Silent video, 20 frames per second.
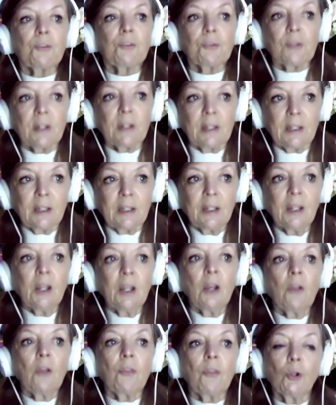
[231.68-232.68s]
Three,
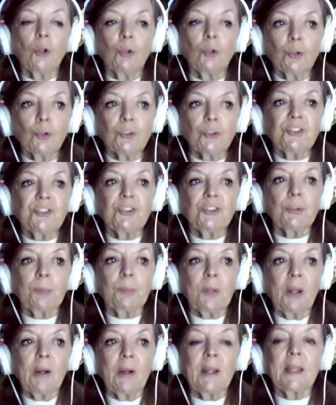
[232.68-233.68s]
the law should
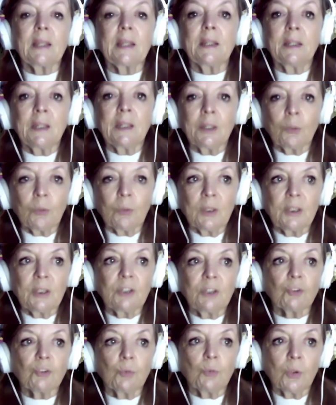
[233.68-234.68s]
apply
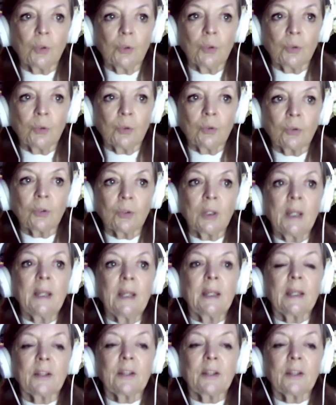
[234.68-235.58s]
equally to all,